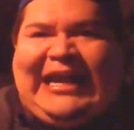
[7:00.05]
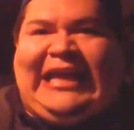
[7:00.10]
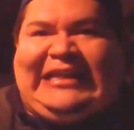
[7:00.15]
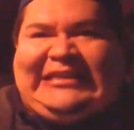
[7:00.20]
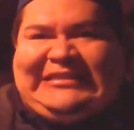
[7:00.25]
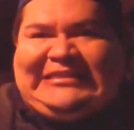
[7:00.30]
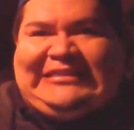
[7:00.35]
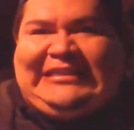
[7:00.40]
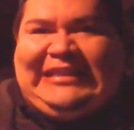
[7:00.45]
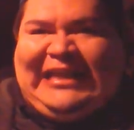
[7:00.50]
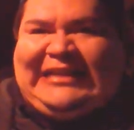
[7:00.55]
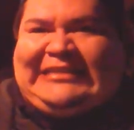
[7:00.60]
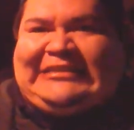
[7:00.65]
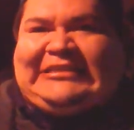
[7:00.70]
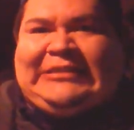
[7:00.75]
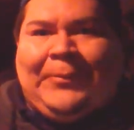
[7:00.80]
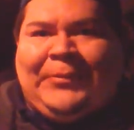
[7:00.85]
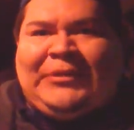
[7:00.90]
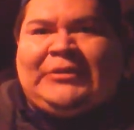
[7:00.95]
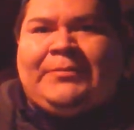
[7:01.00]
I just licked
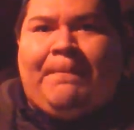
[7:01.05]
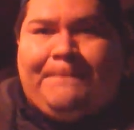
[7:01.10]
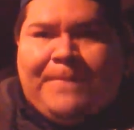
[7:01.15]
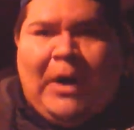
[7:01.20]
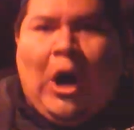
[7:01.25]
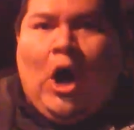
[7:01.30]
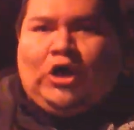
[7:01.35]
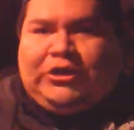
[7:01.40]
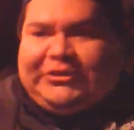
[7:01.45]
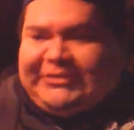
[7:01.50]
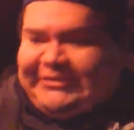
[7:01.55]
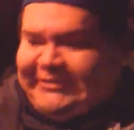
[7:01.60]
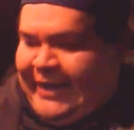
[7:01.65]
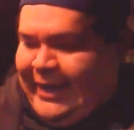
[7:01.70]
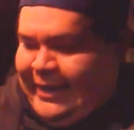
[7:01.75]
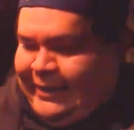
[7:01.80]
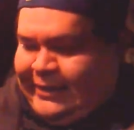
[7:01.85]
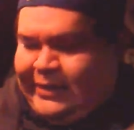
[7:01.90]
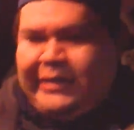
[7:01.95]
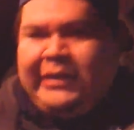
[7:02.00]
someone's ball
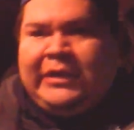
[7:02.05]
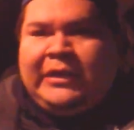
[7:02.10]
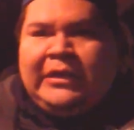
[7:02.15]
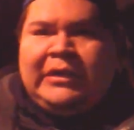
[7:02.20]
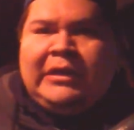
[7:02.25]
sack.